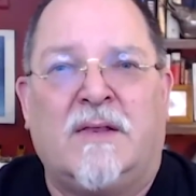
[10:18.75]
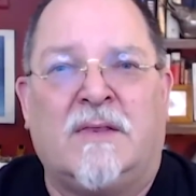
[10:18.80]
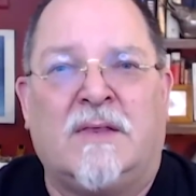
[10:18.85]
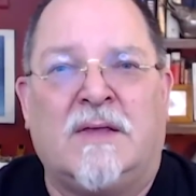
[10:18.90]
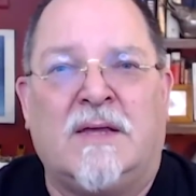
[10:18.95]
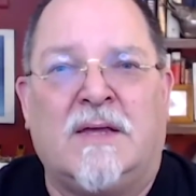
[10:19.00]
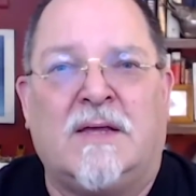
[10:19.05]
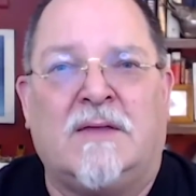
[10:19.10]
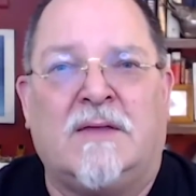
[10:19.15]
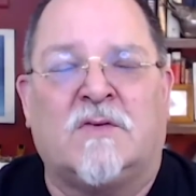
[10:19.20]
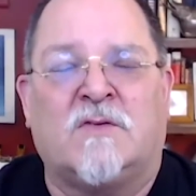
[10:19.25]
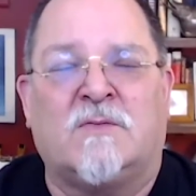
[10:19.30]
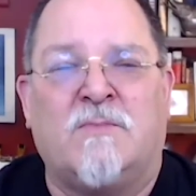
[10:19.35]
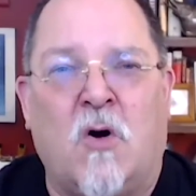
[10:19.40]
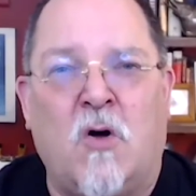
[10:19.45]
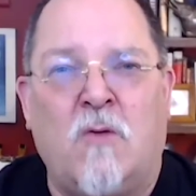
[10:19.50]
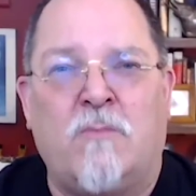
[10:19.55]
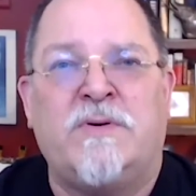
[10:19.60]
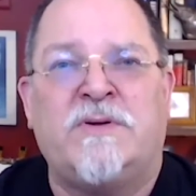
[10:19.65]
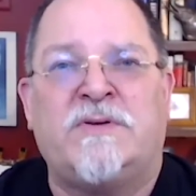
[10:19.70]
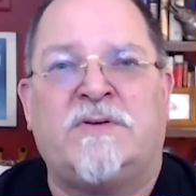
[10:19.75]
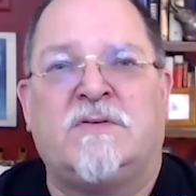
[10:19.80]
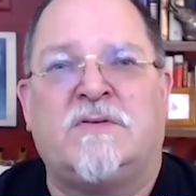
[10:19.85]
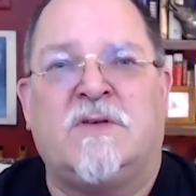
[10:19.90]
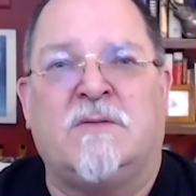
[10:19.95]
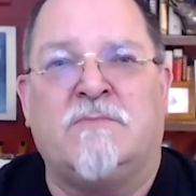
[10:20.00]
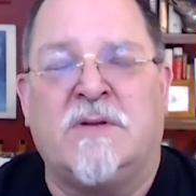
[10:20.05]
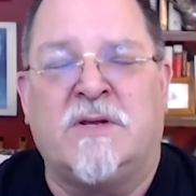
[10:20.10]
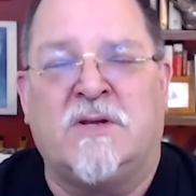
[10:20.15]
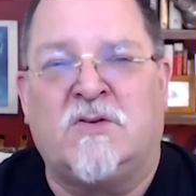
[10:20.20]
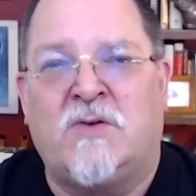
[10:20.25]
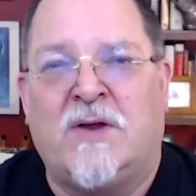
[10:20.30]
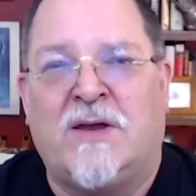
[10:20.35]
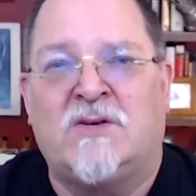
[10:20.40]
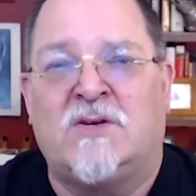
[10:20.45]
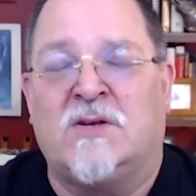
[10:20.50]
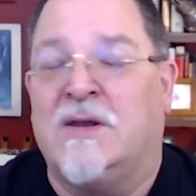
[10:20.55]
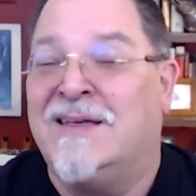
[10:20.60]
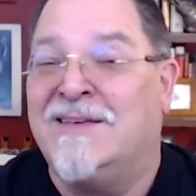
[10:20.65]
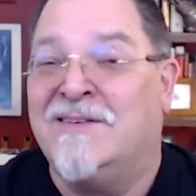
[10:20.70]
the Small Business
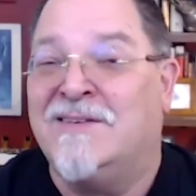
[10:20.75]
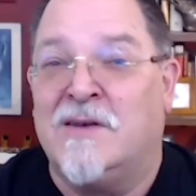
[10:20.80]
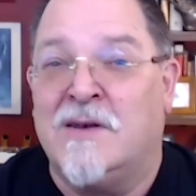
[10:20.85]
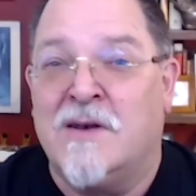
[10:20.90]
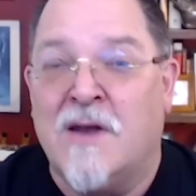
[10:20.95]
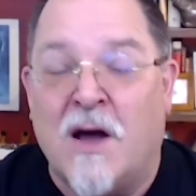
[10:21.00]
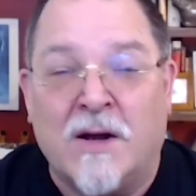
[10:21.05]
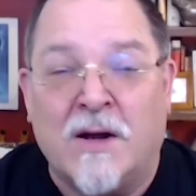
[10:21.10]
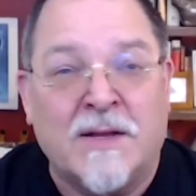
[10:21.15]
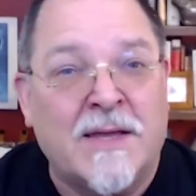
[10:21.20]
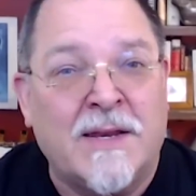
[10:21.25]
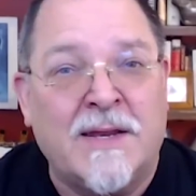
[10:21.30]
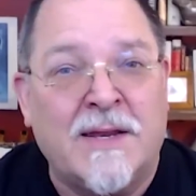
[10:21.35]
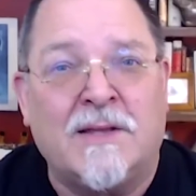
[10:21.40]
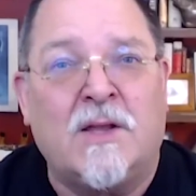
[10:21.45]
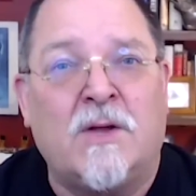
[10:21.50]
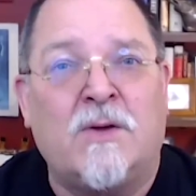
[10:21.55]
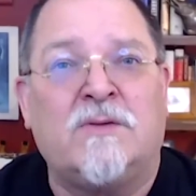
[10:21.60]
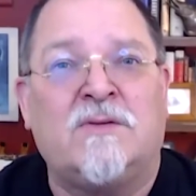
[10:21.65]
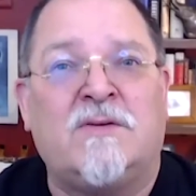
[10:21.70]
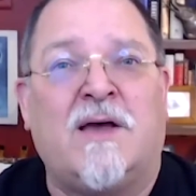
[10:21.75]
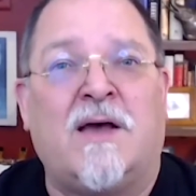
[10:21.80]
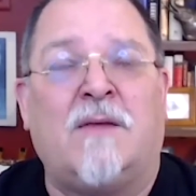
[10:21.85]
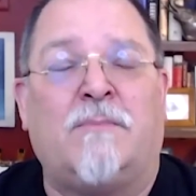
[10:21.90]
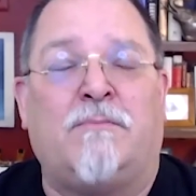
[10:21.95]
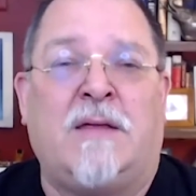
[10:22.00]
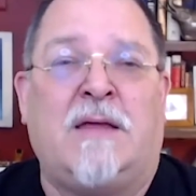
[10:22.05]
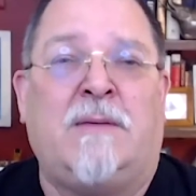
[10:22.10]
Administration is not getting loans out.